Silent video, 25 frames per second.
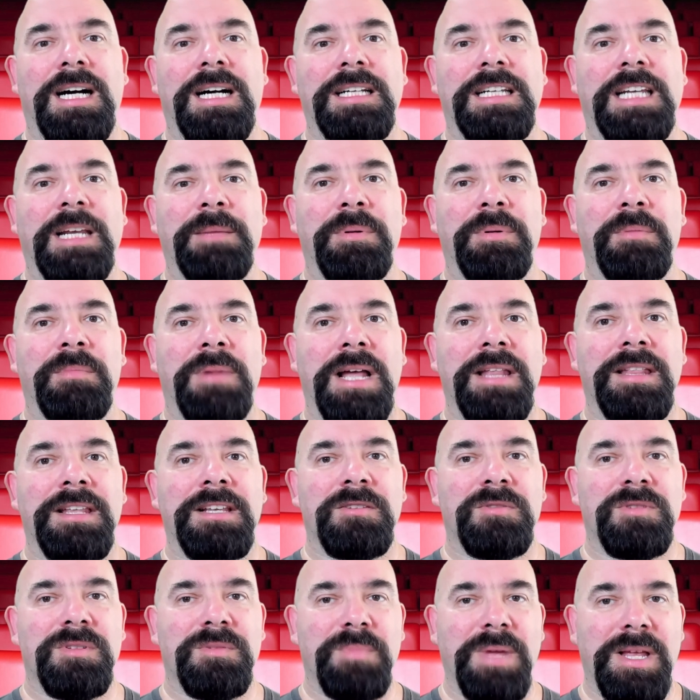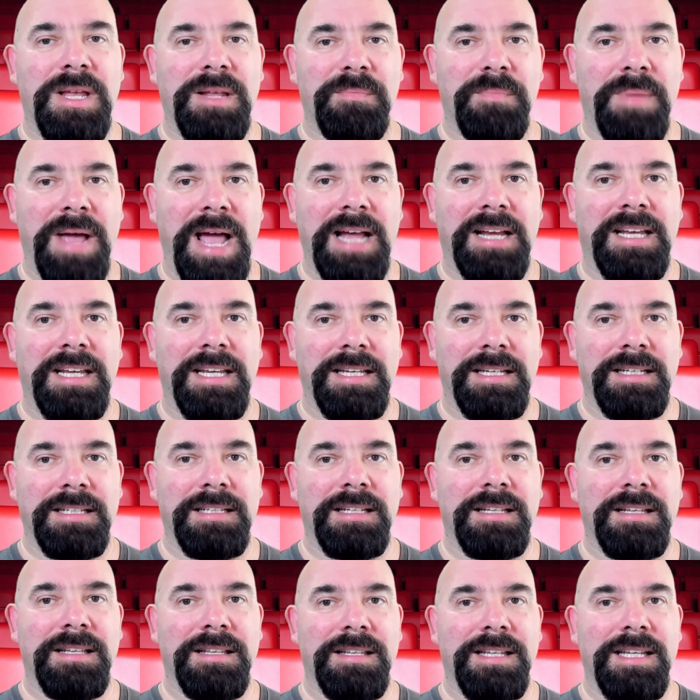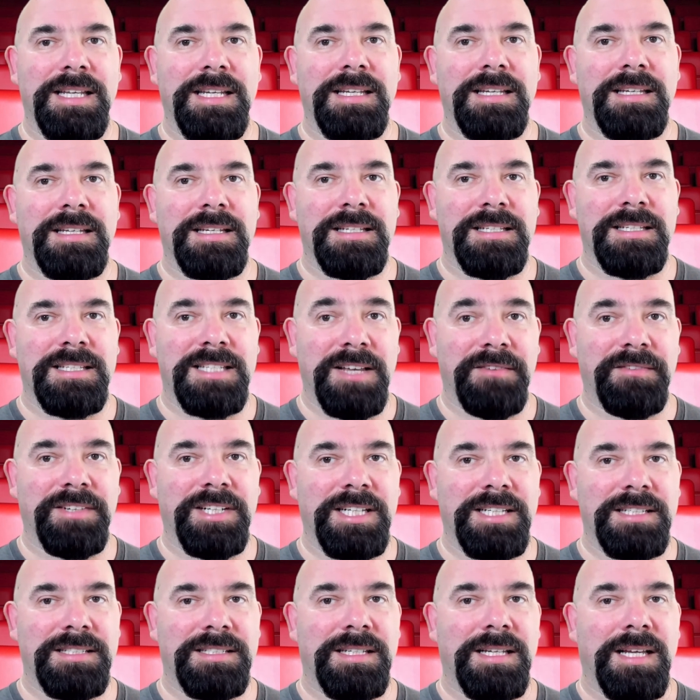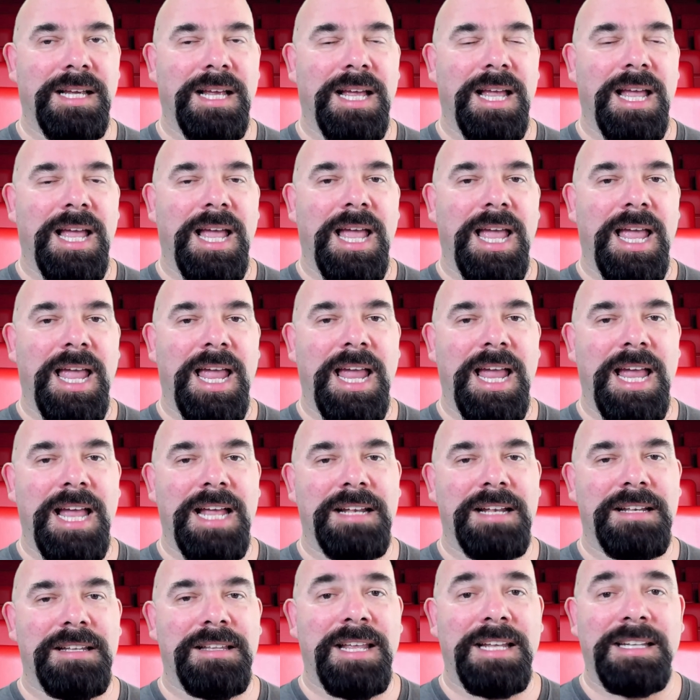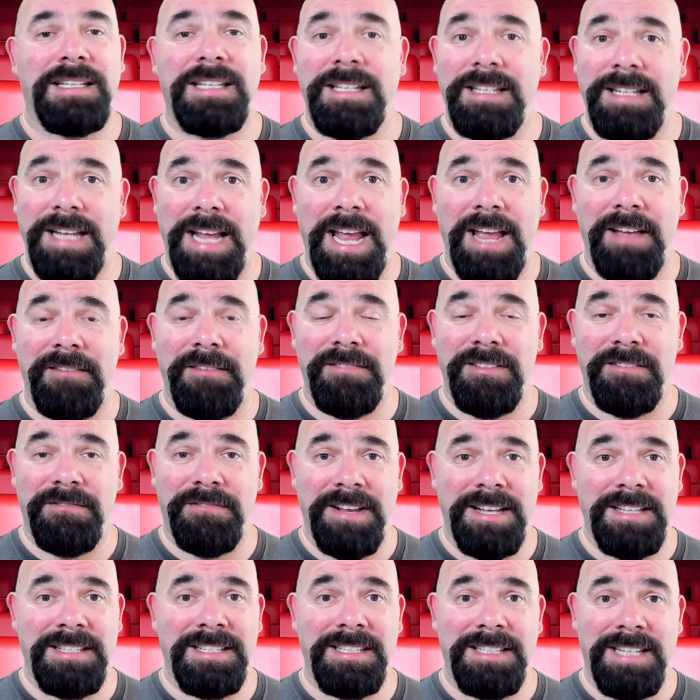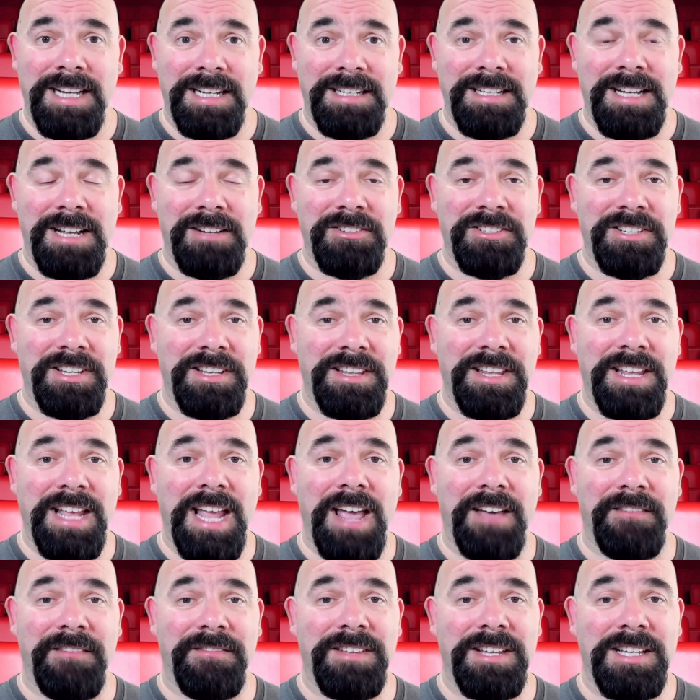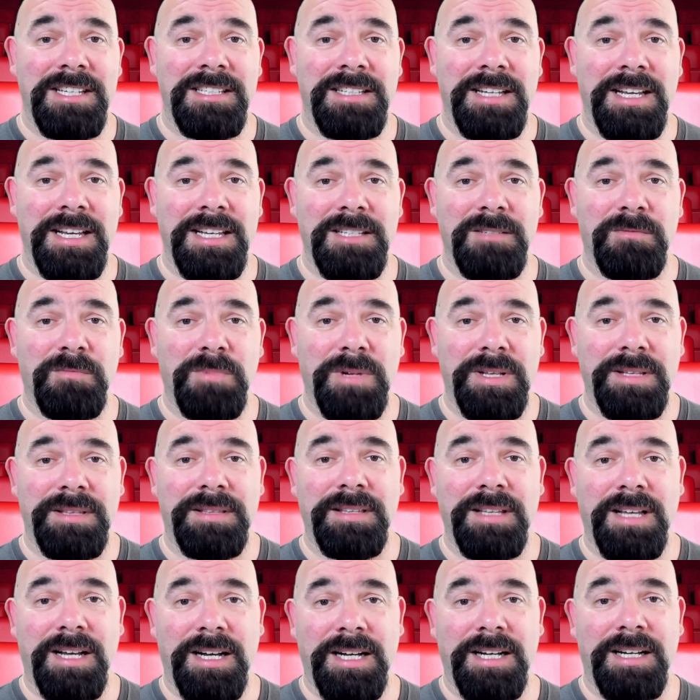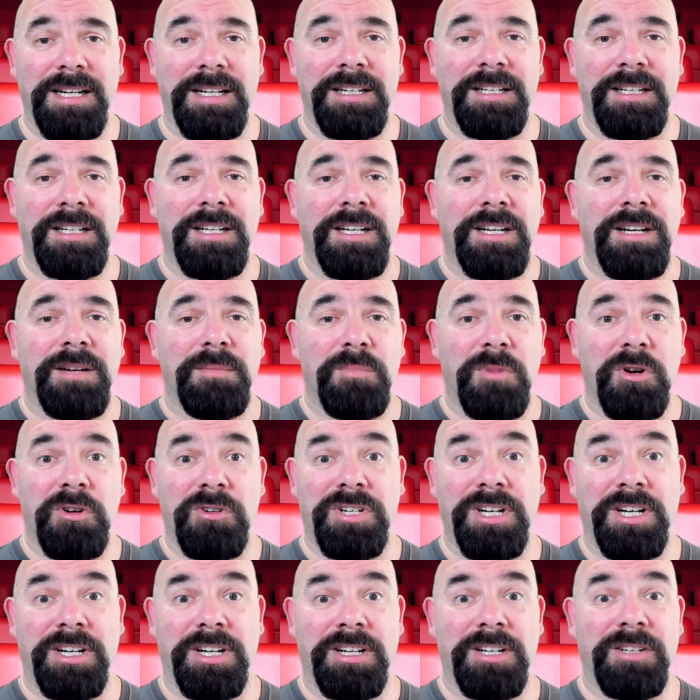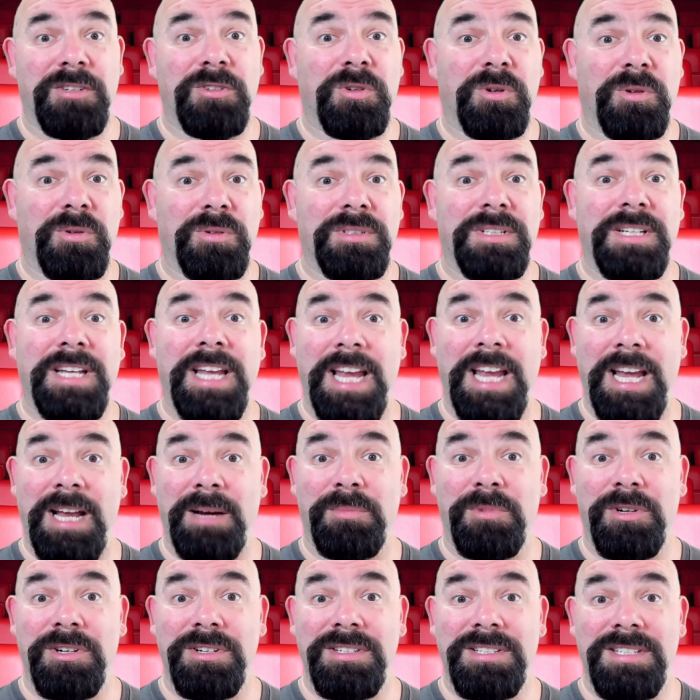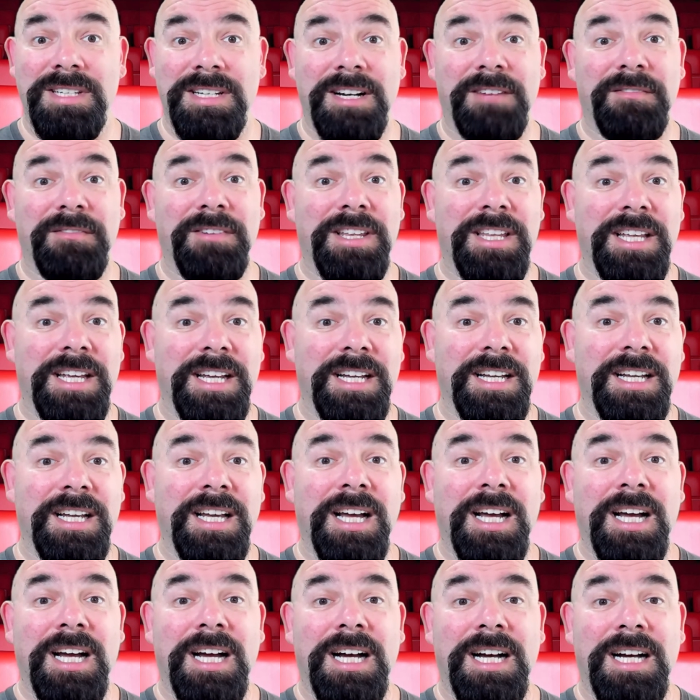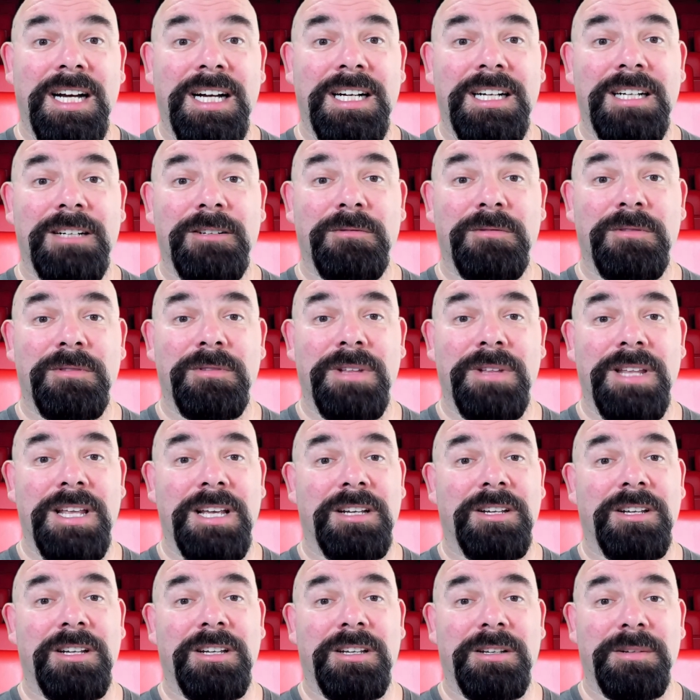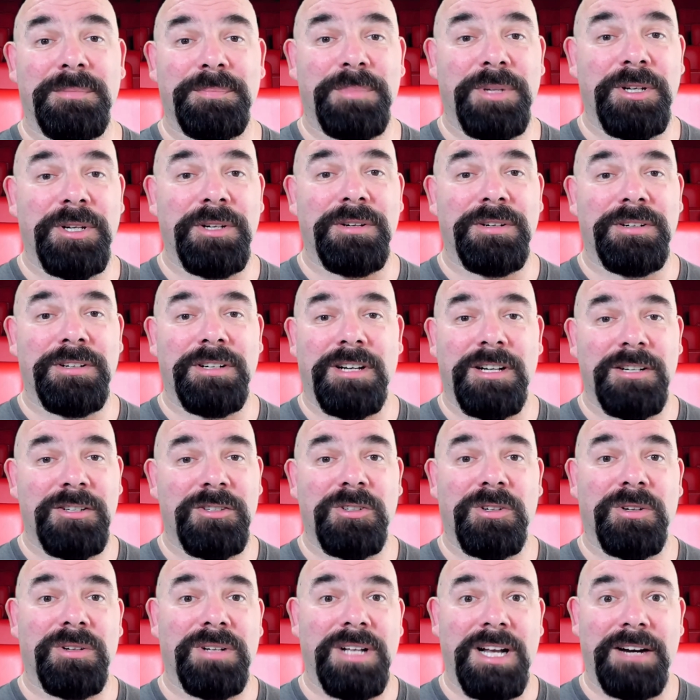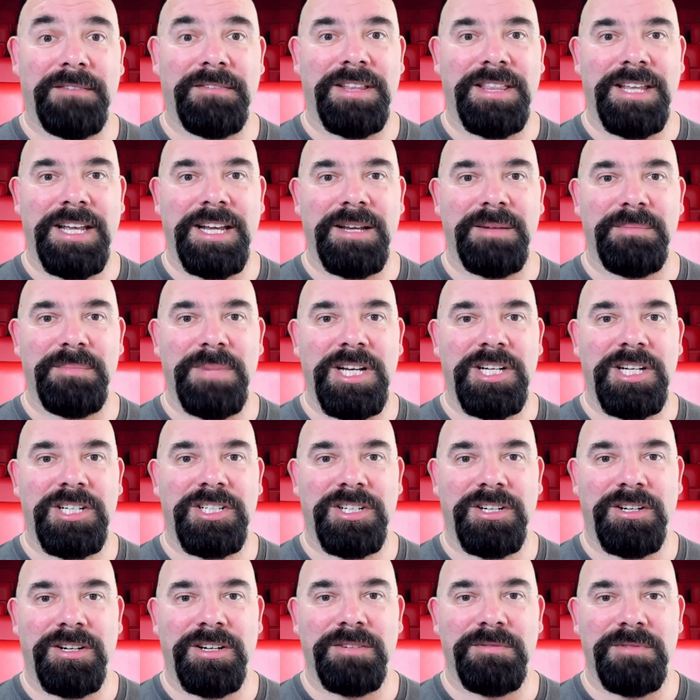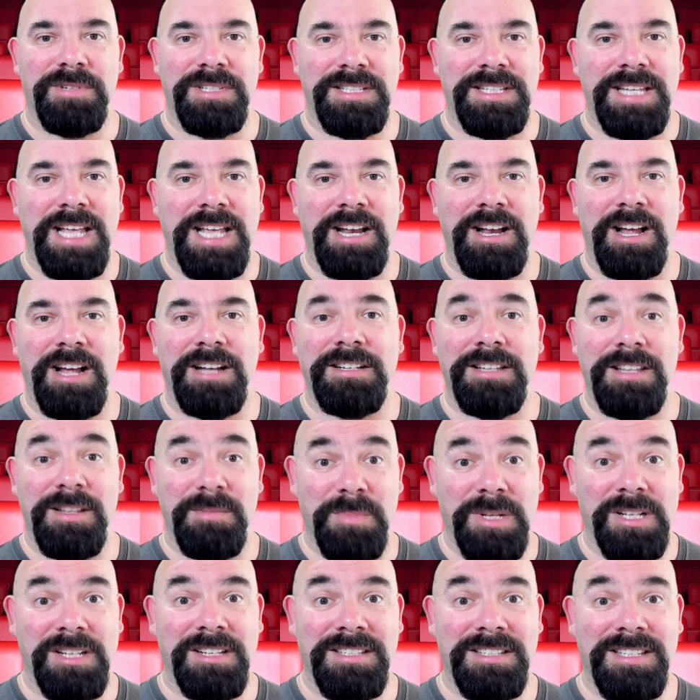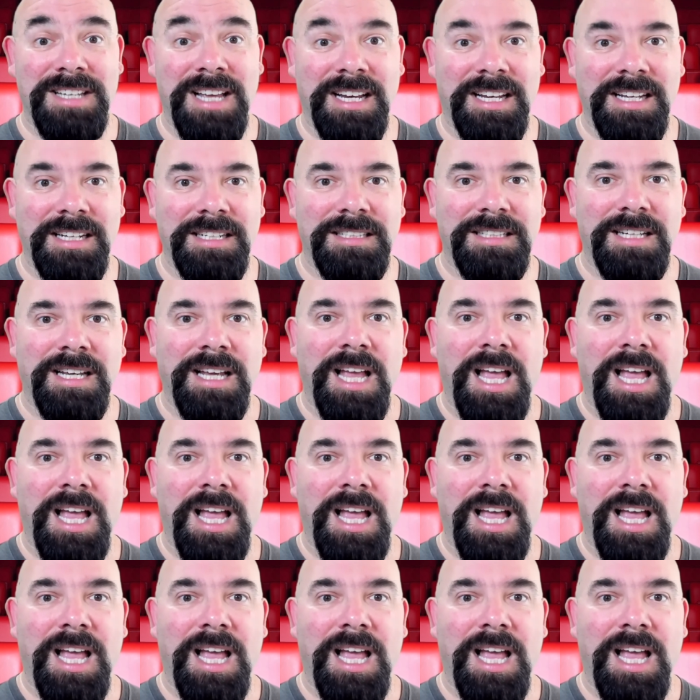Keep in mind, this was made back in the 70s, and they didn't have the fancy technology that they have these days with motion-controlled cameras and everything, that could computer control everything and make sure it was dead on to the millisecond.